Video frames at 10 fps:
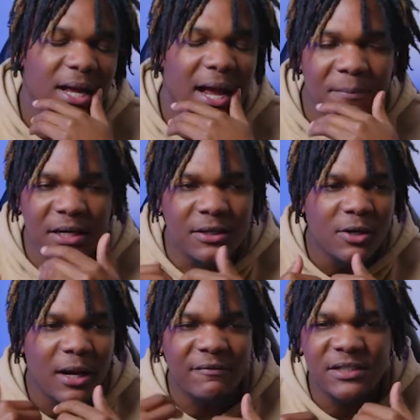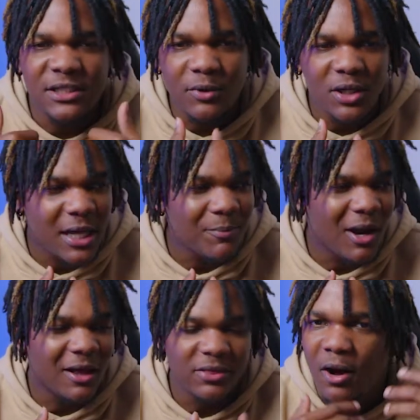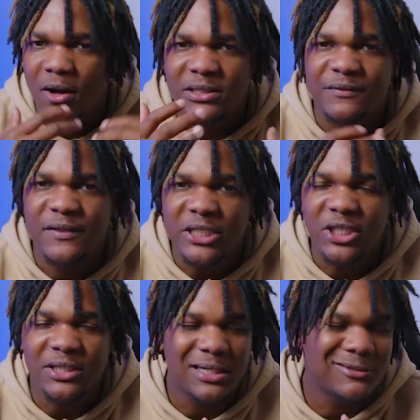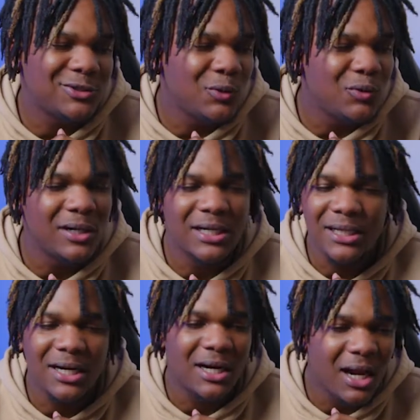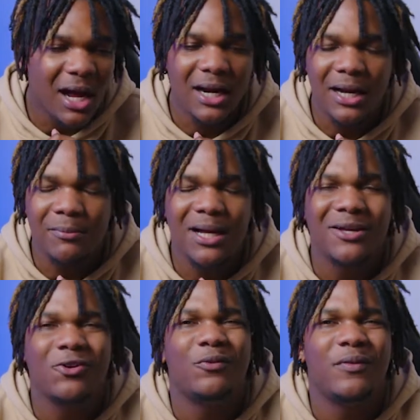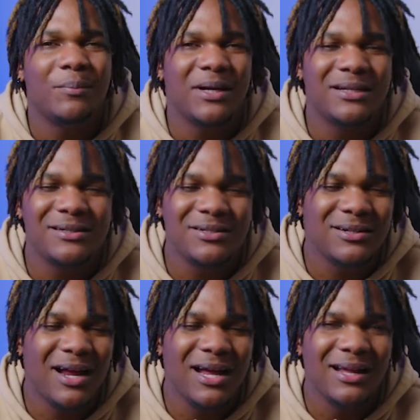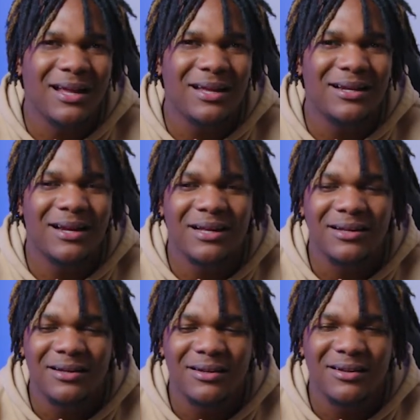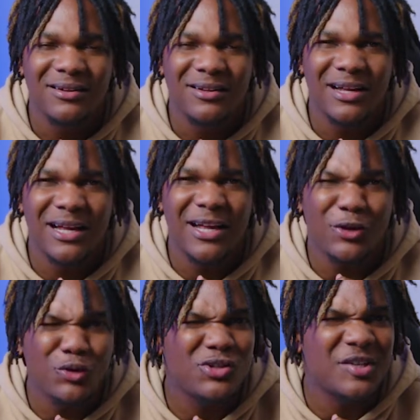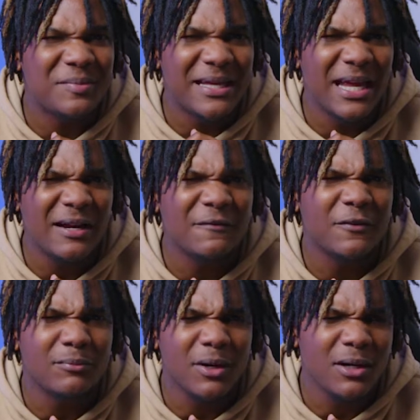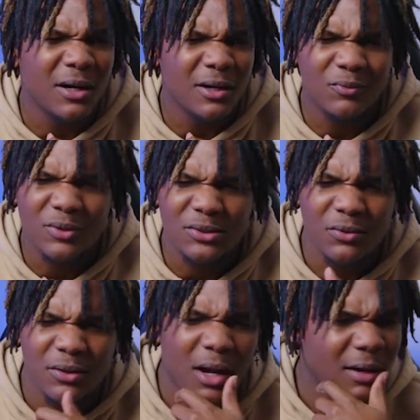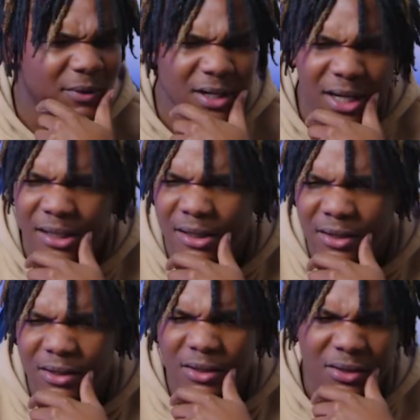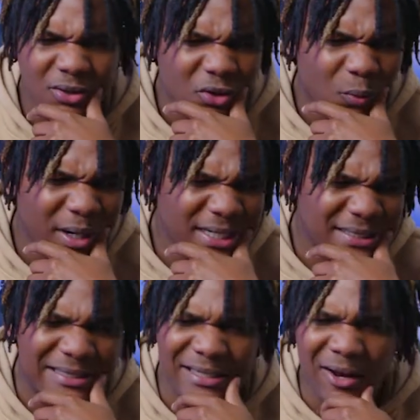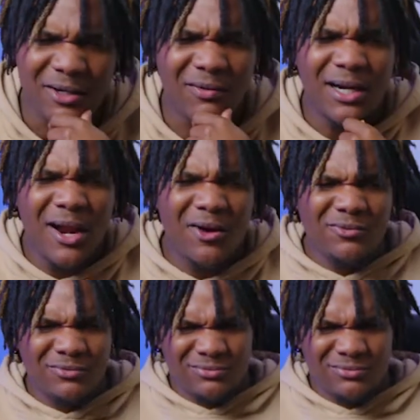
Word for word: Like, I've been, ever since Burna came out, I all his features that he was doing and da da da. Like, I'm like, yo, fam, like, these are not hitting. Like, it used to be hitting for Burna. I don't know what's going on, but like, the way this is sounding right now.